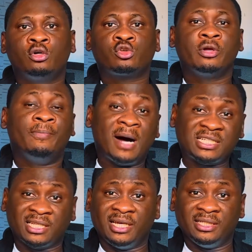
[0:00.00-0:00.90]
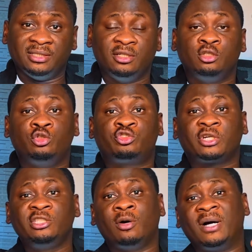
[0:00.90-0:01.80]
So in batch learning, you
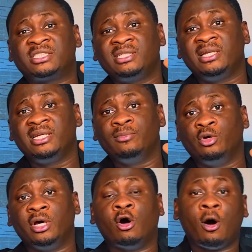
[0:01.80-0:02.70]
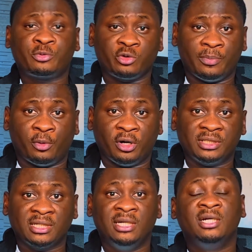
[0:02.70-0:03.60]
train your machine learning model up to a point,